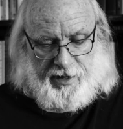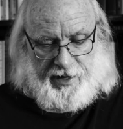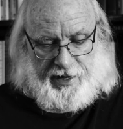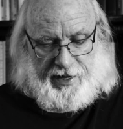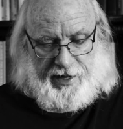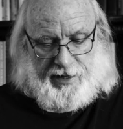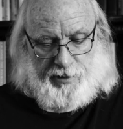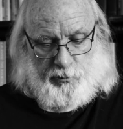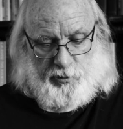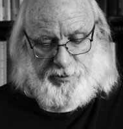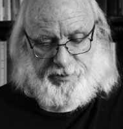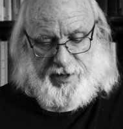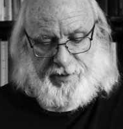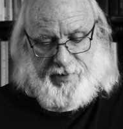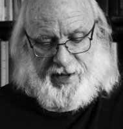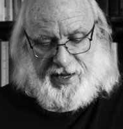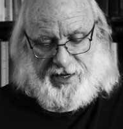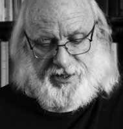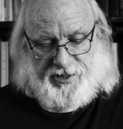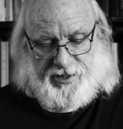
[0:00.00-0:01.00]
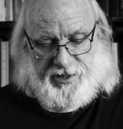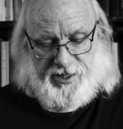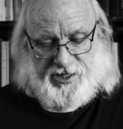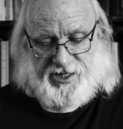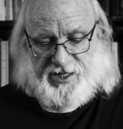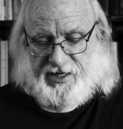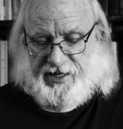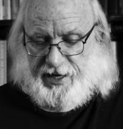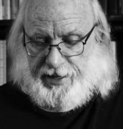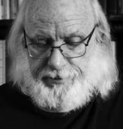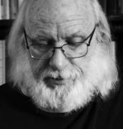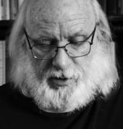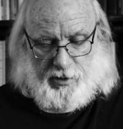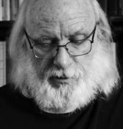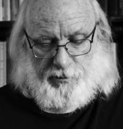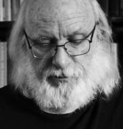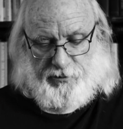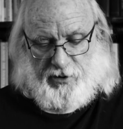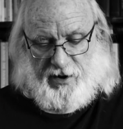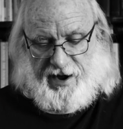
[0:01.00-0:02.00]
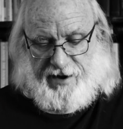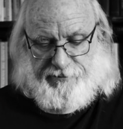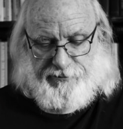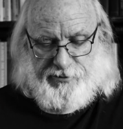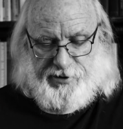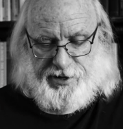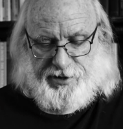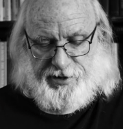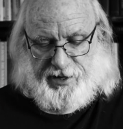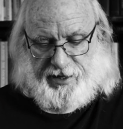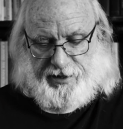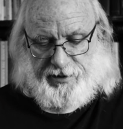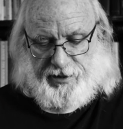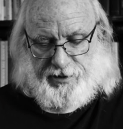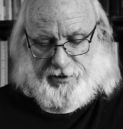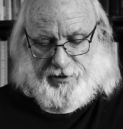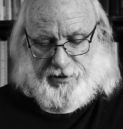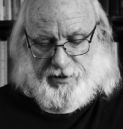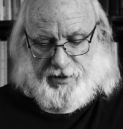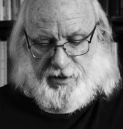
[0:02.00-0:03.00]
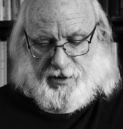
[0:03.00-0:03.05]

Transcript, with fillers: and would be made the scapegoat for everything that,